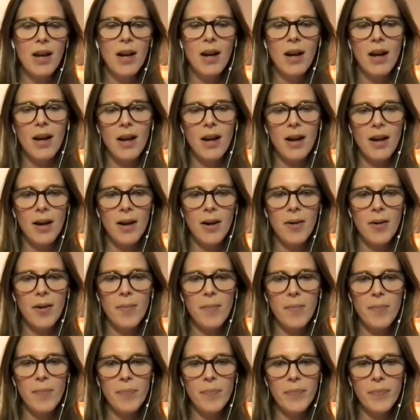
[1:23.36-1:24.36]

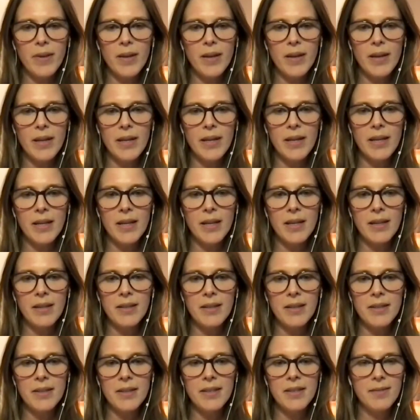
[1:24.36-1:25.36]

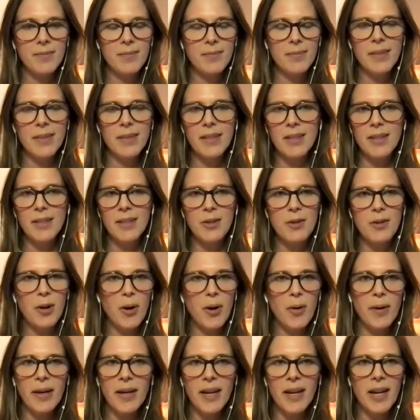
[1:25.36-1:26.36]
And
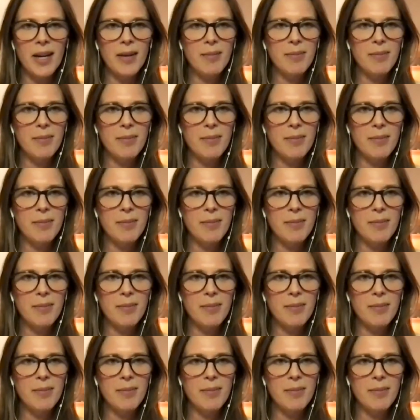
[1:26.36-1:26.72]
growing up,